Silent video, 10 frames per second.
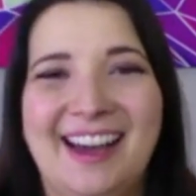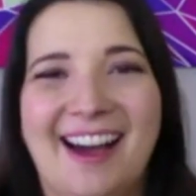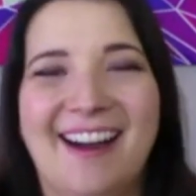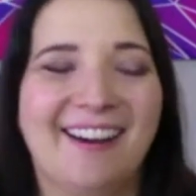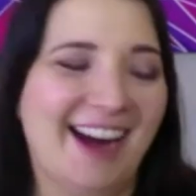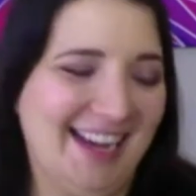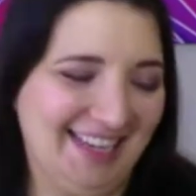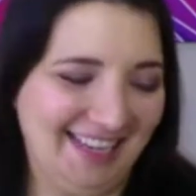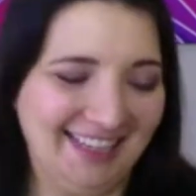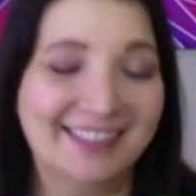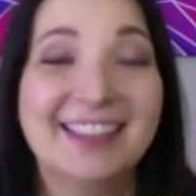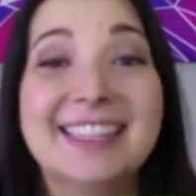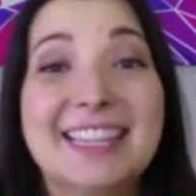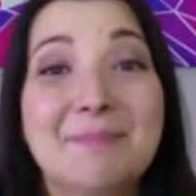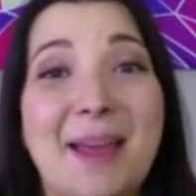All right, so
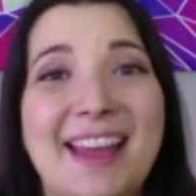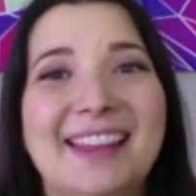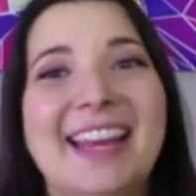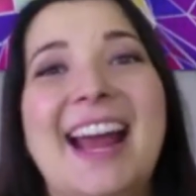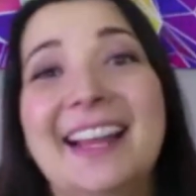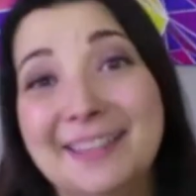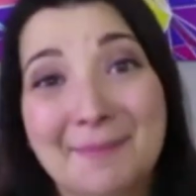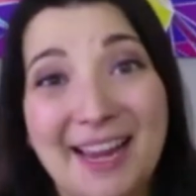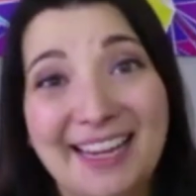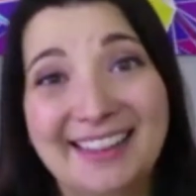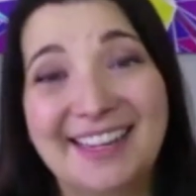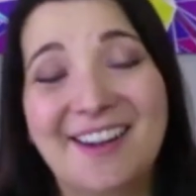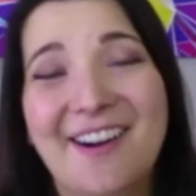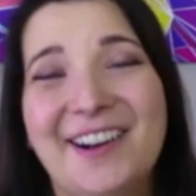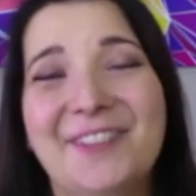this has been an Ask Me Anything
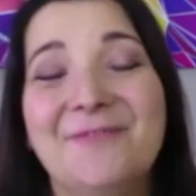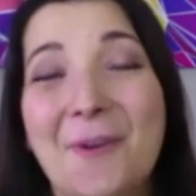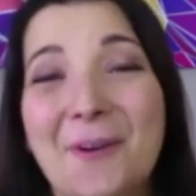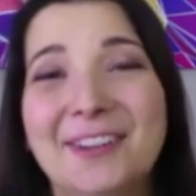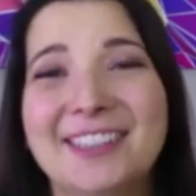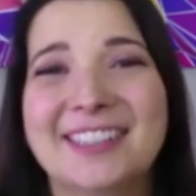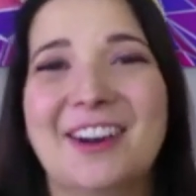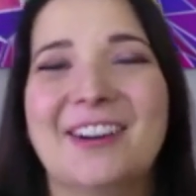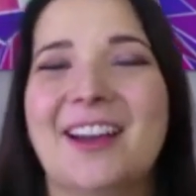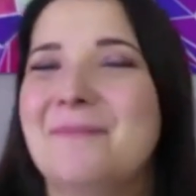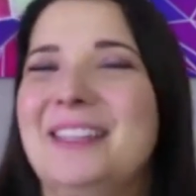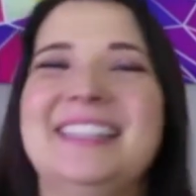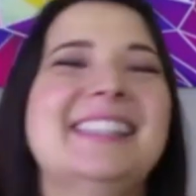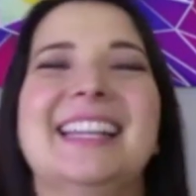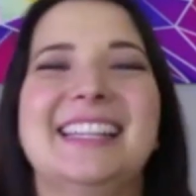call for Startup
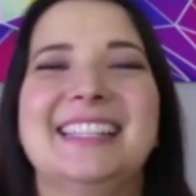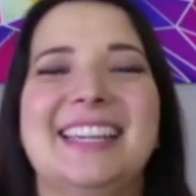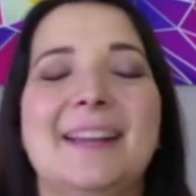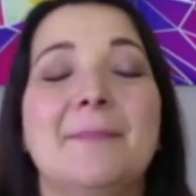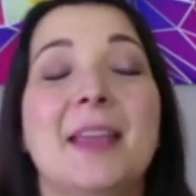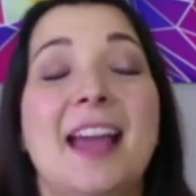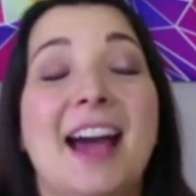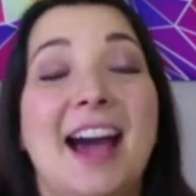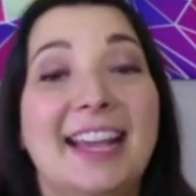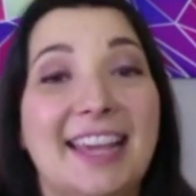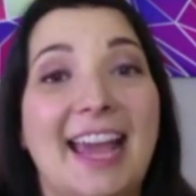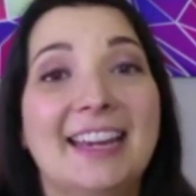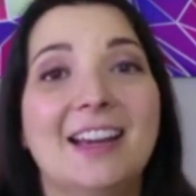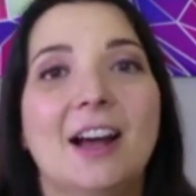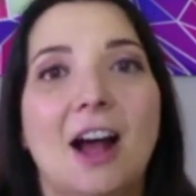in 60.
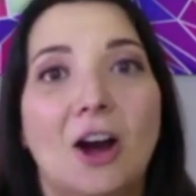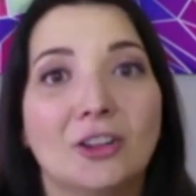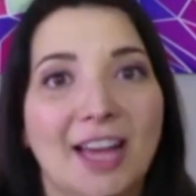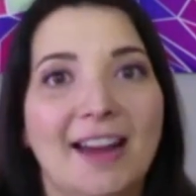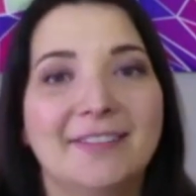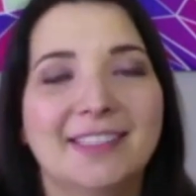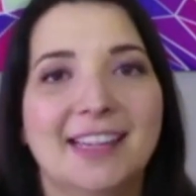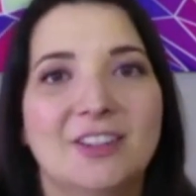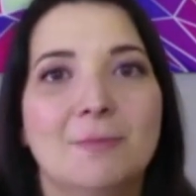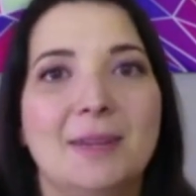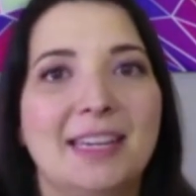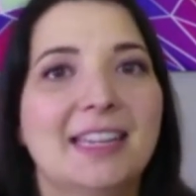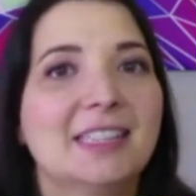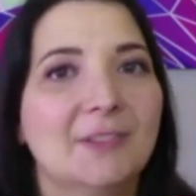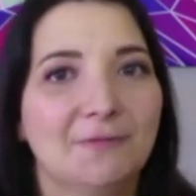Again, our live session
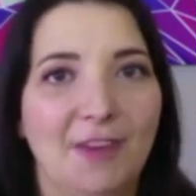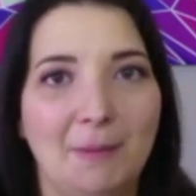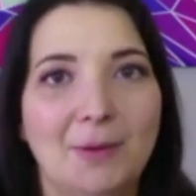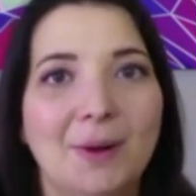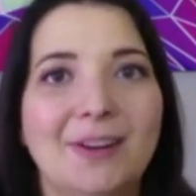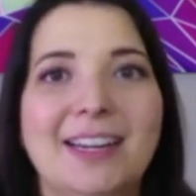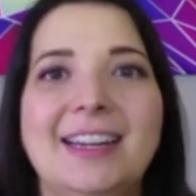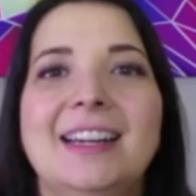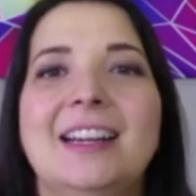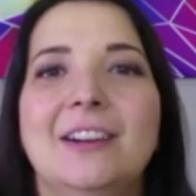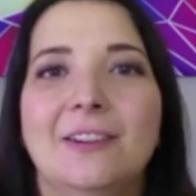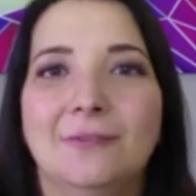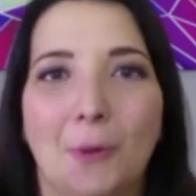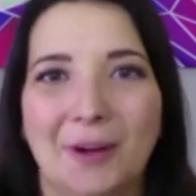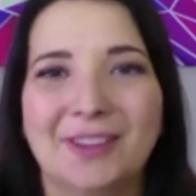begins February
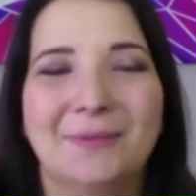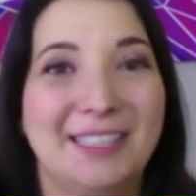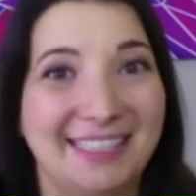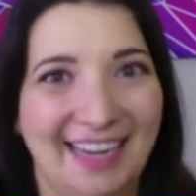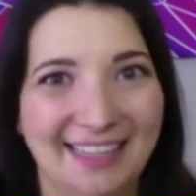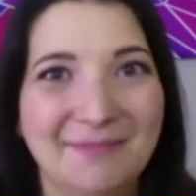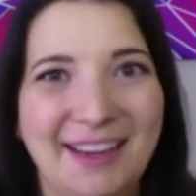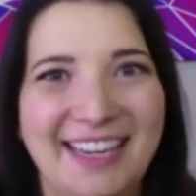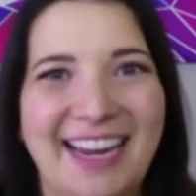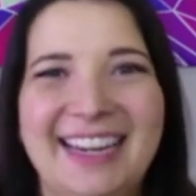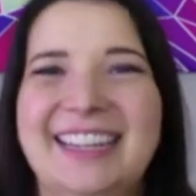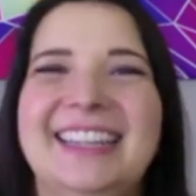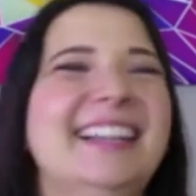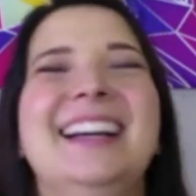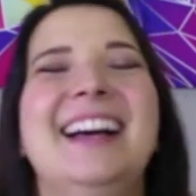4th, which is next Monday.
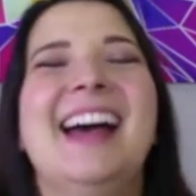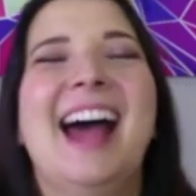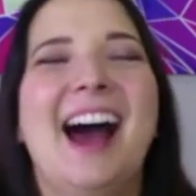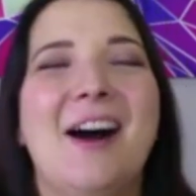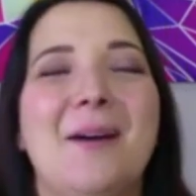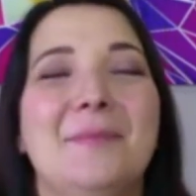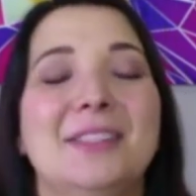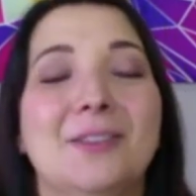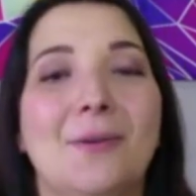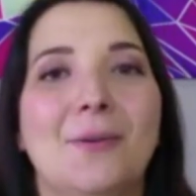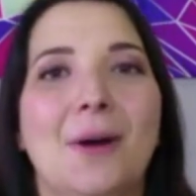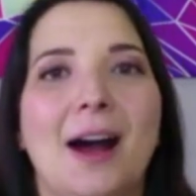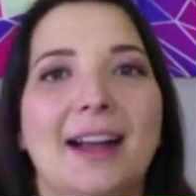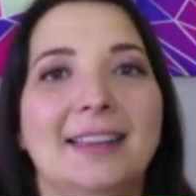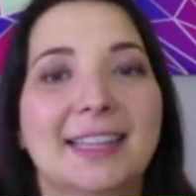Um, so
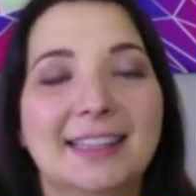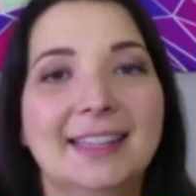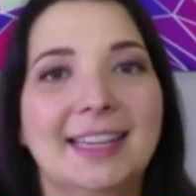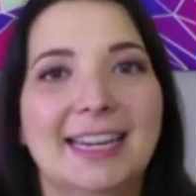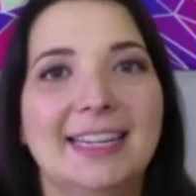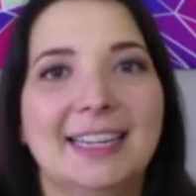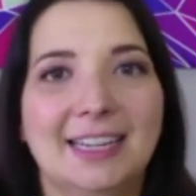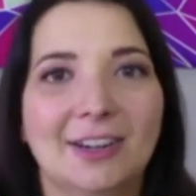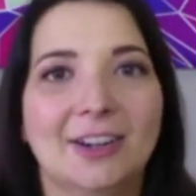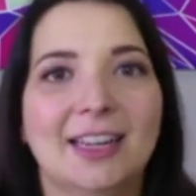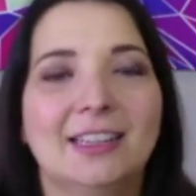uh, click the link here in the